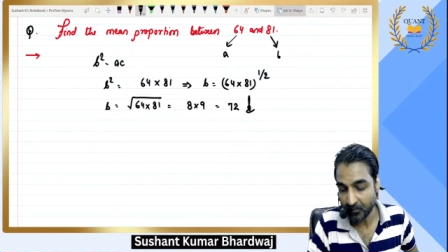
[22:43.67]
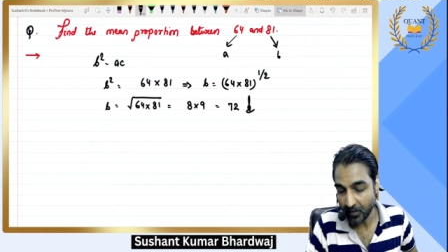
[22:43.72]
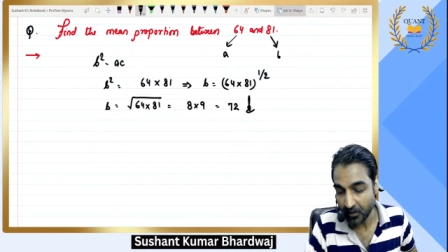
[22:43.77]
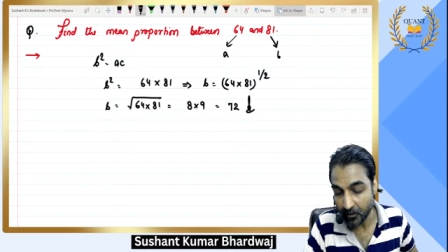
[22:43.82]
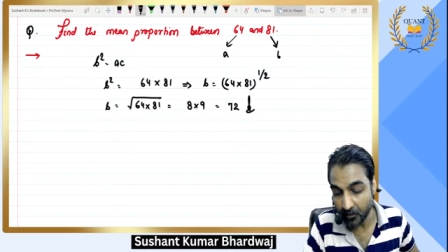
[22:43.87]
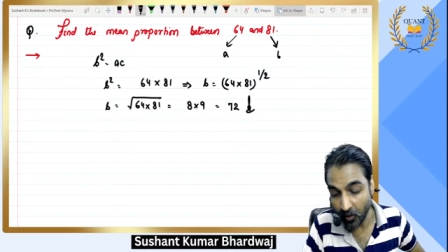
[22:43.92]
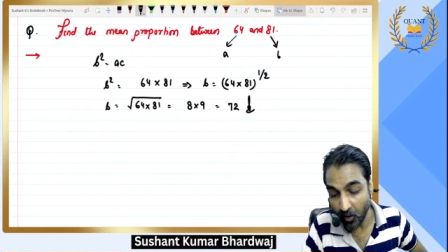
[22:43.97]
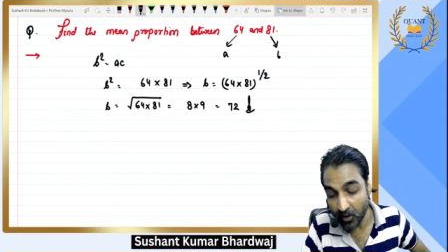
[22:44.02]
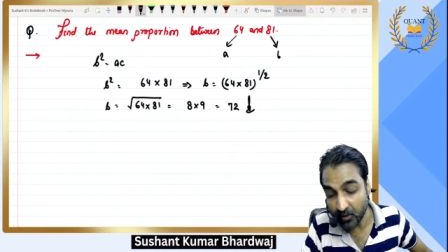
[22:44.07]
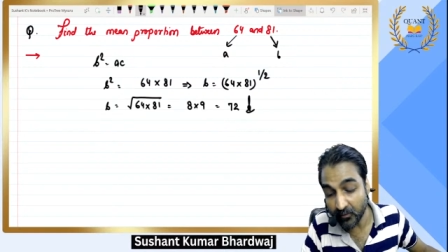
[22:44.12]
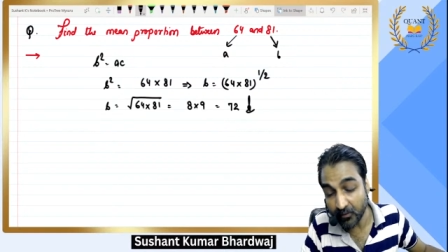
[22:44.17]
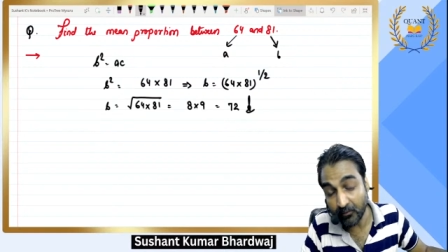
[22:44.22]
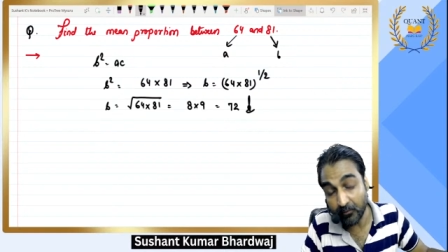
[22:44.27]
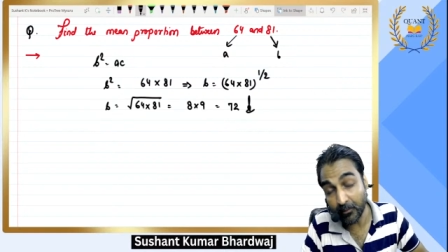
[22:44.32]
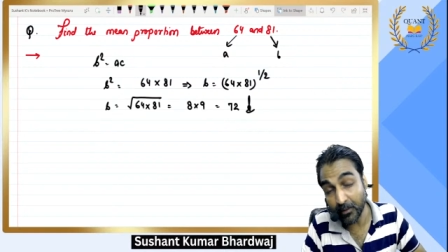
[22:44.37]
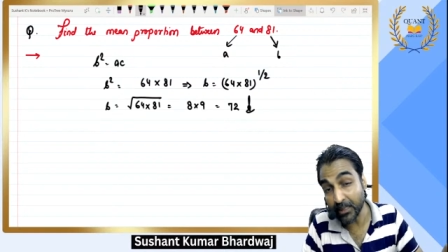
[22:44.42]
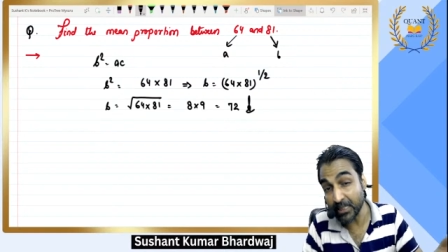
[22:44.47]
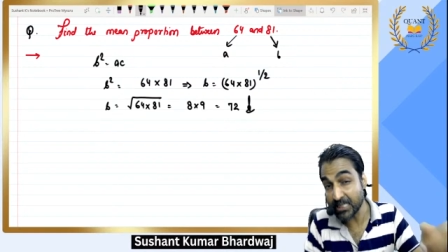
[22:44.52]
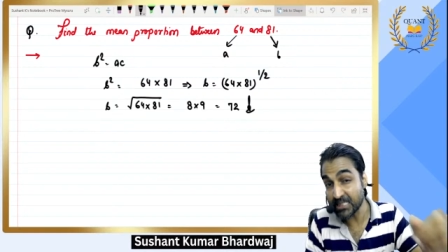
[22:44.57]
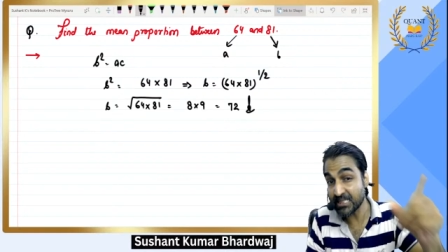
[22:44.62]
Don't worry, we will
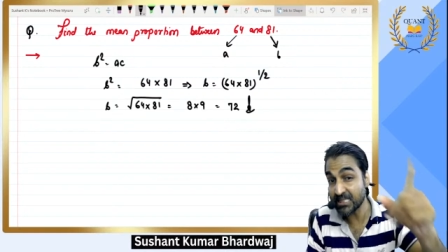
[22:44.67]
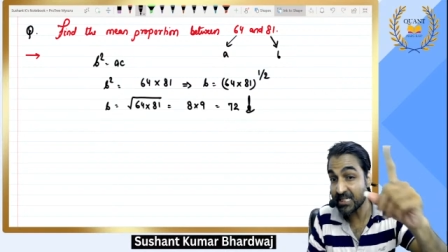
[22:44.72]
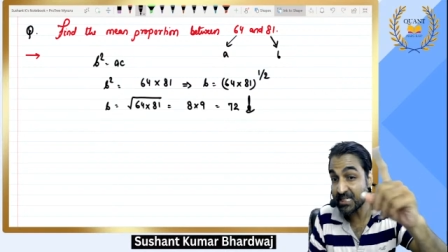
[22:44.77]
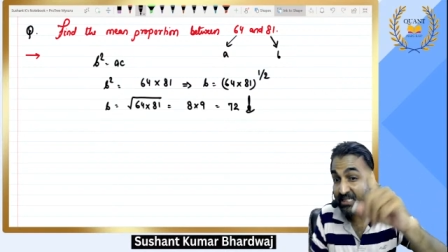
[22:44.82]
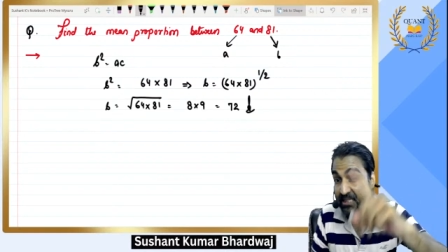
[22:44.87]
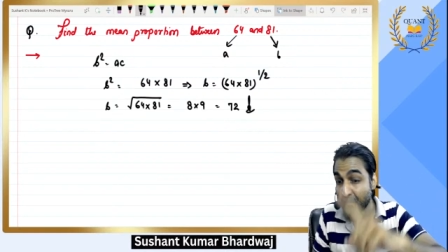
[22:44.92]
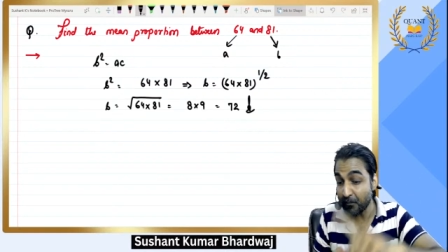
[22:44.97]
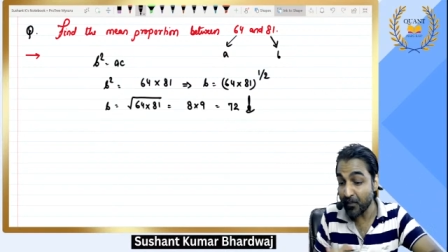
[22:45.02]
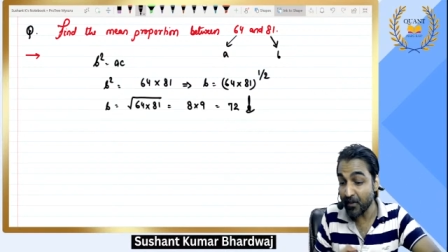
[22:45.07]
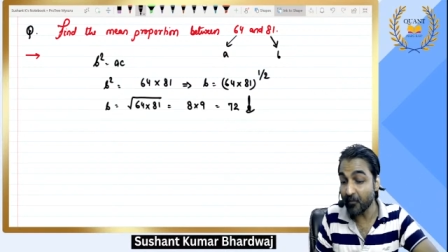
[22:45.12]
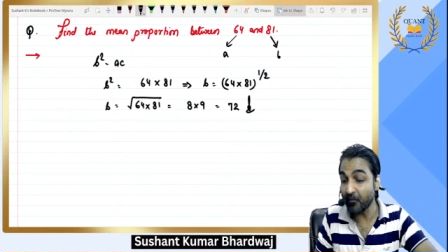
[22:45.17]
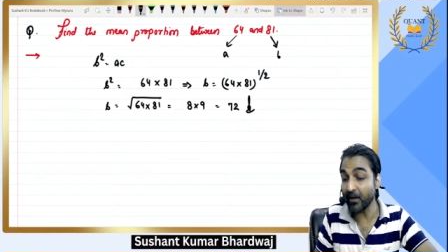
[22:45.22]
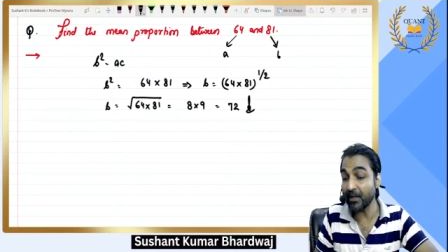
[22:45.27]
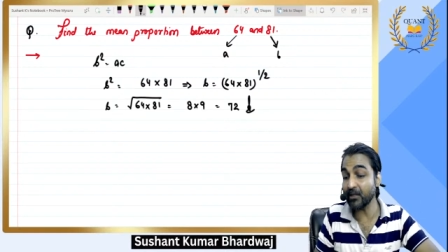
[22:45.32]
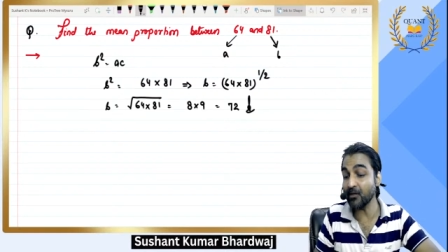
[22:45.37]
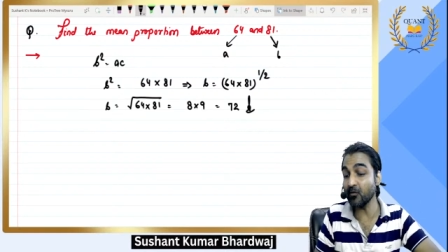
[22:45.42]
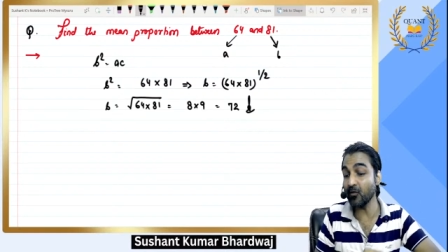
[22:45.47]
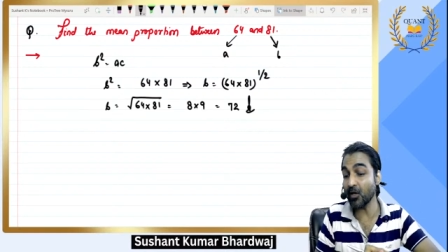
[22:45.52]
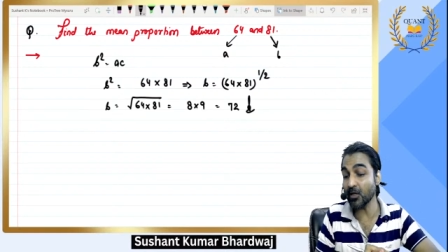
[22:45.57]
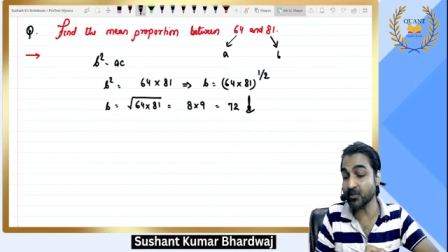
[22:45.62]
discuss the
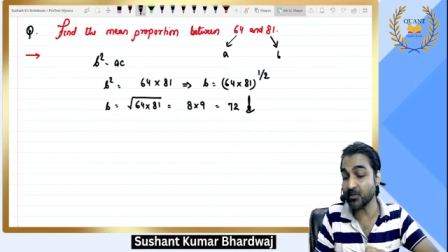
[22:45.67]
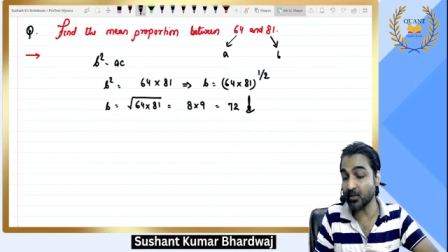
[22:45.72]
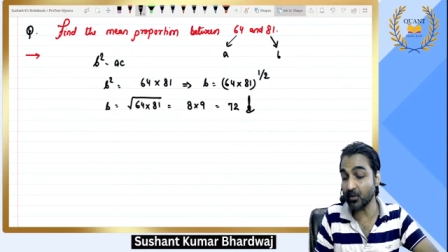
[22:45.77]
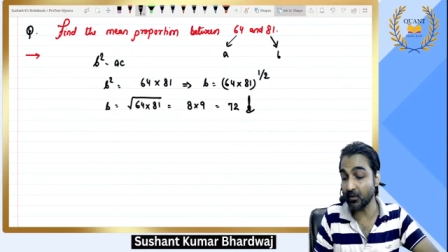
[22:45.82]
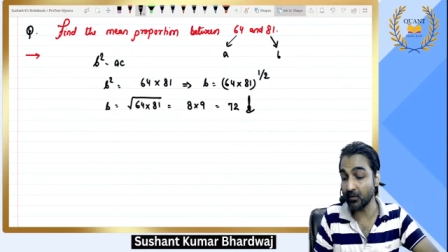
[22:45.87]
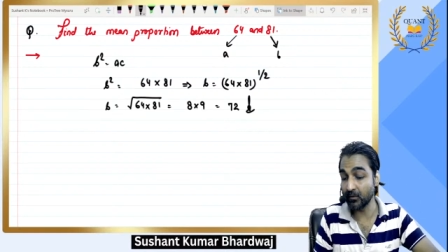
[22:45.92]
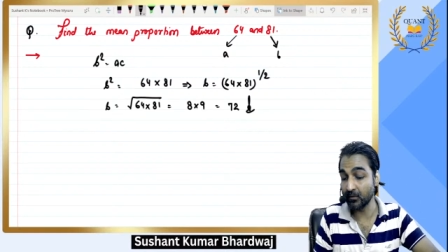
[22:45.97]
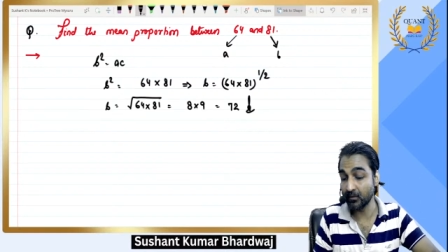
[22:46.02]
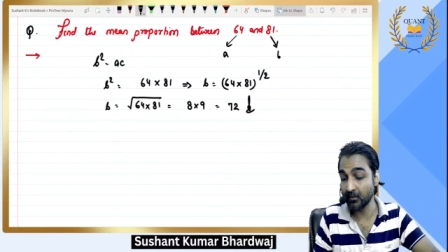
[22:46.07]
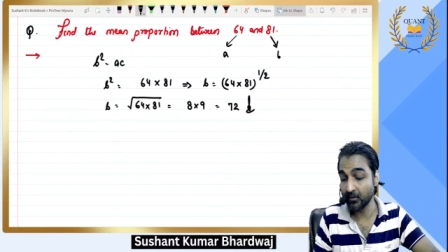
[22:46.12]
PYQ also.